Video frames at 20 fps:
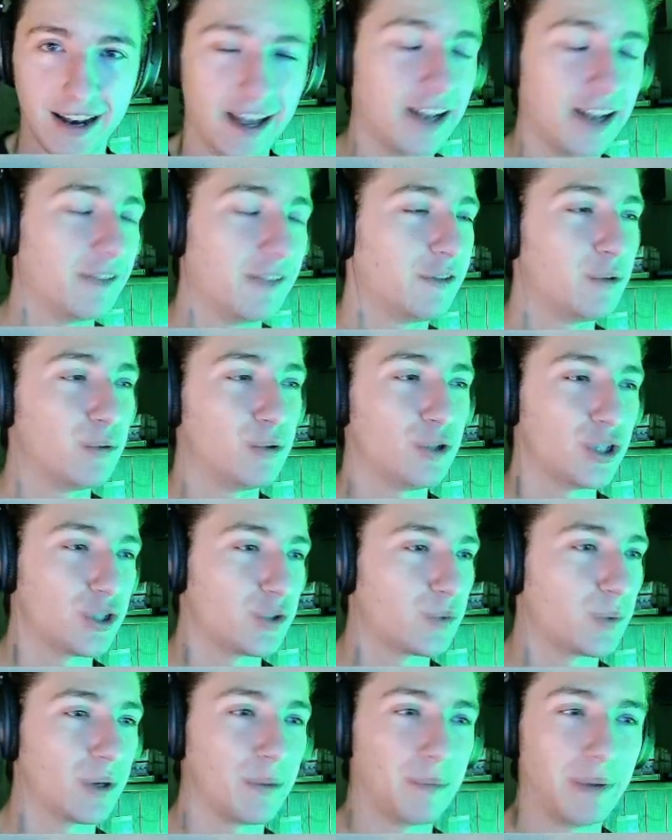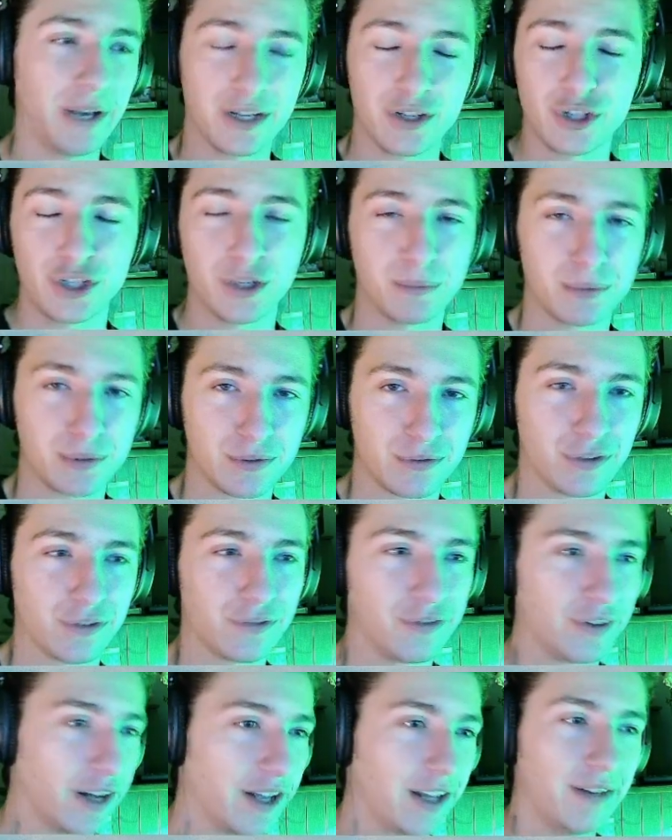And if you just want to make ships for
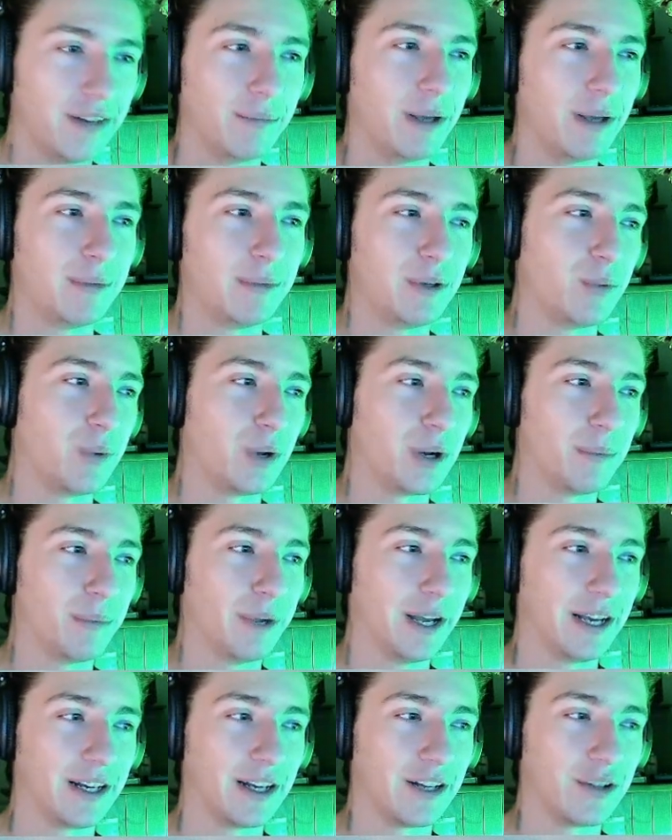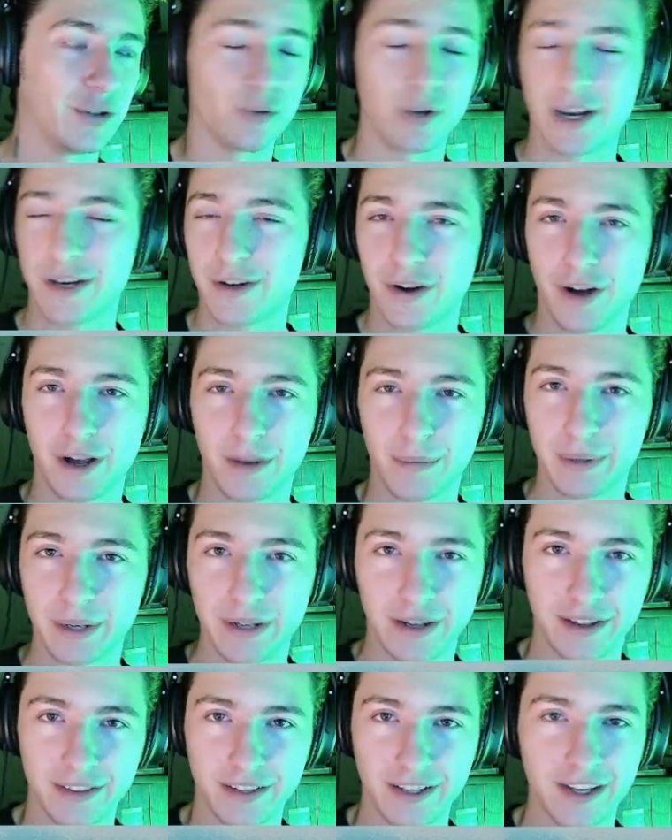fun, maybe you want to make a Dreadnought but
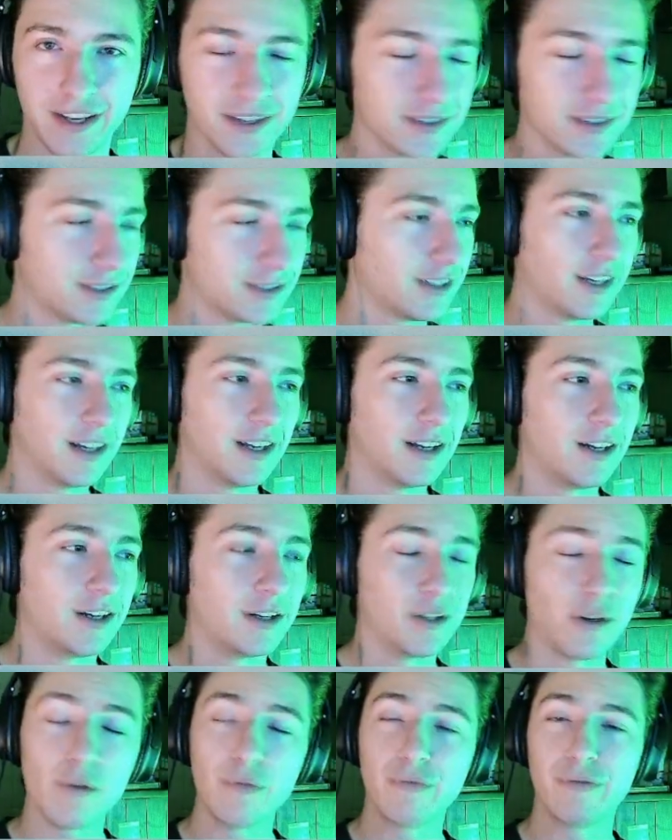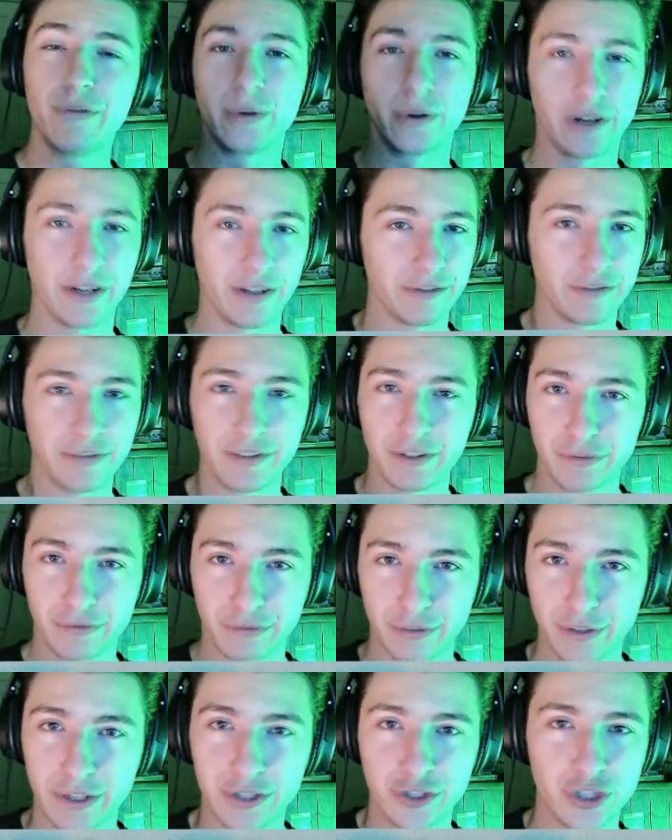nothing else, go for it, and feel
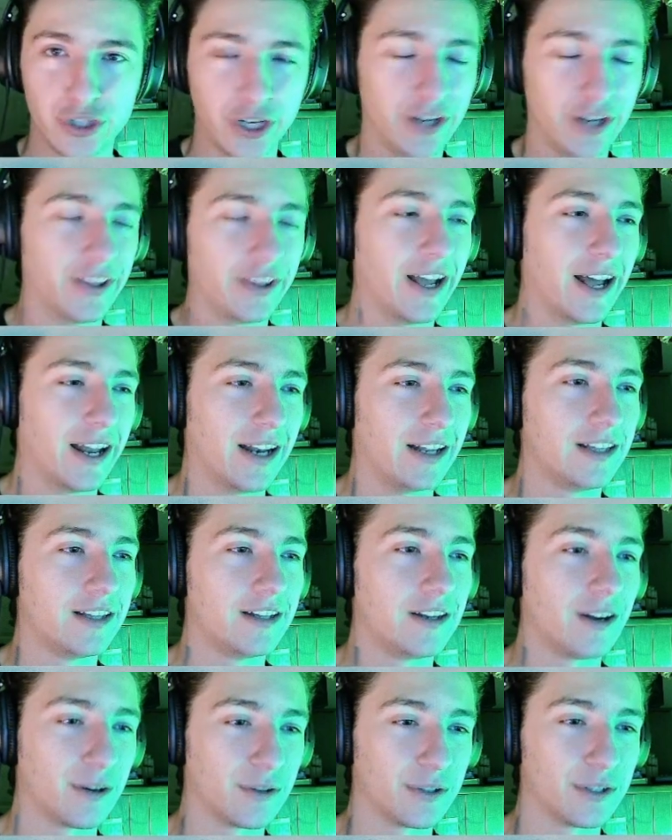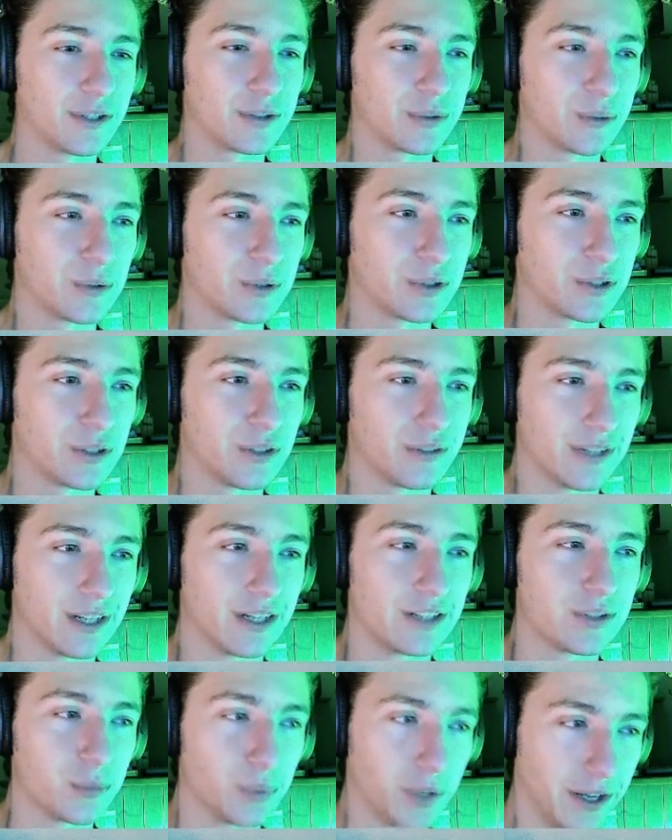free to share that in our Discord server
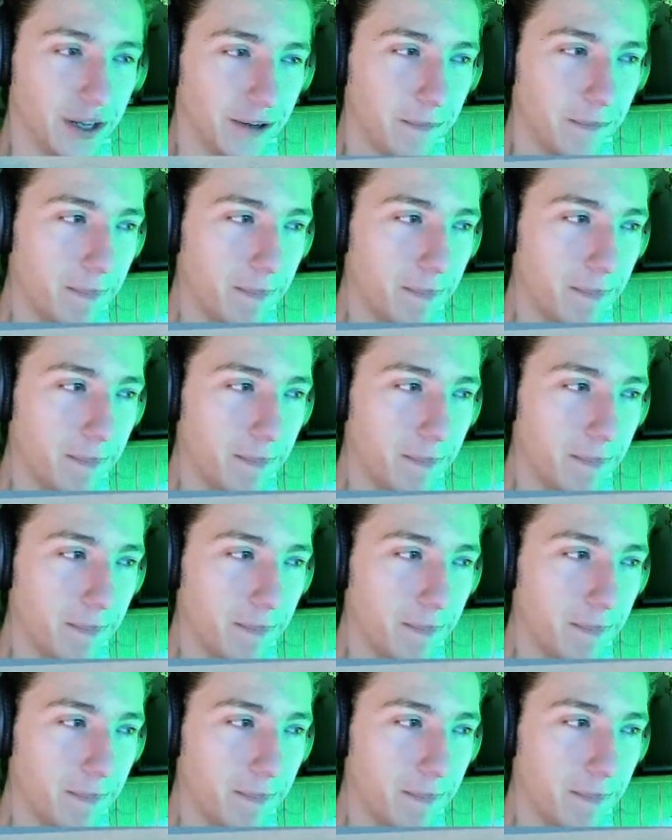as well.